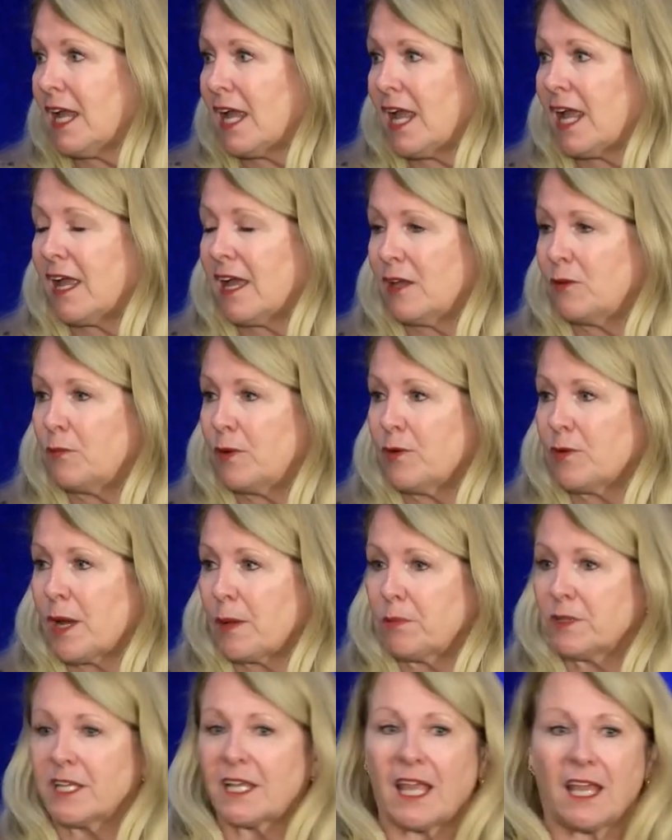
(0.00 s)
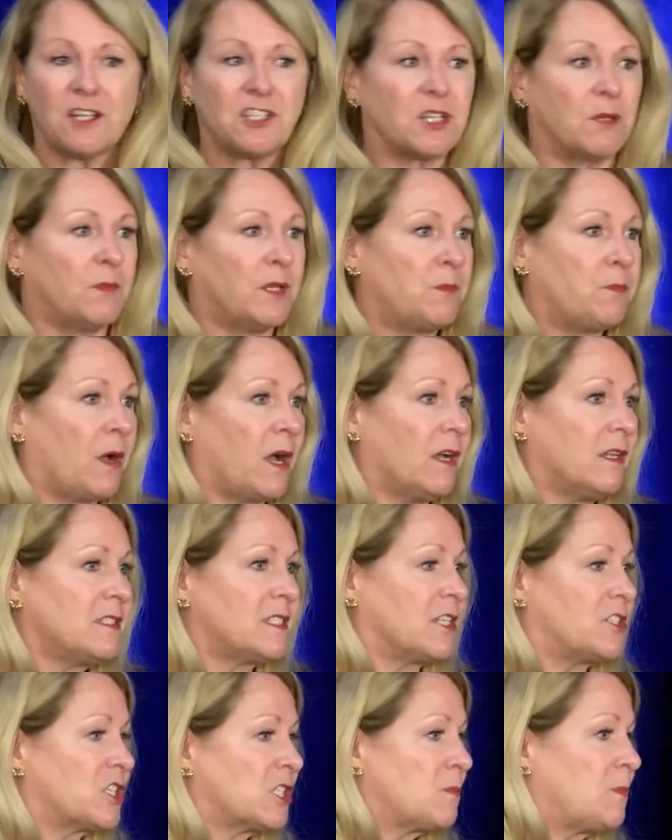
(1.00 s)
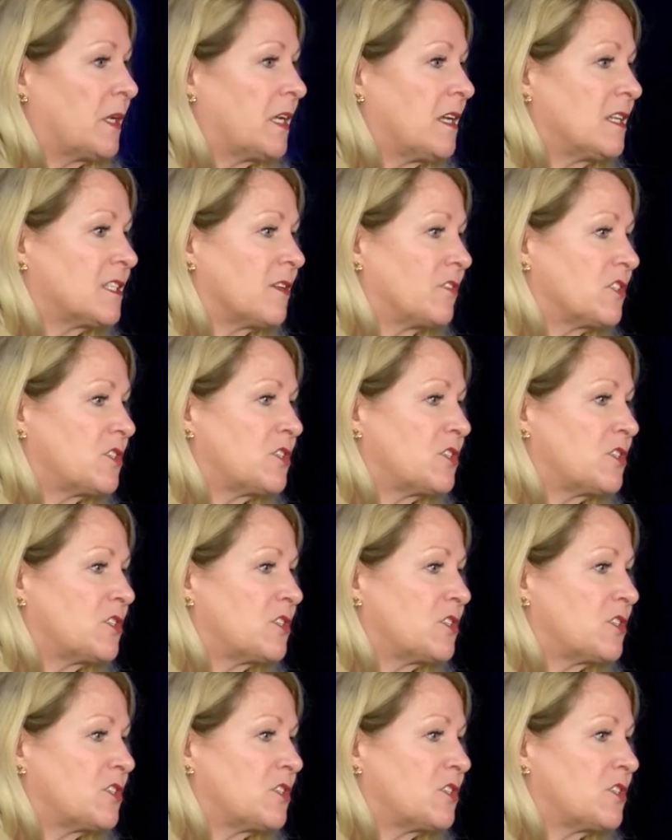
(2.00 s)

And we were able to catch it mid Ponzi just because of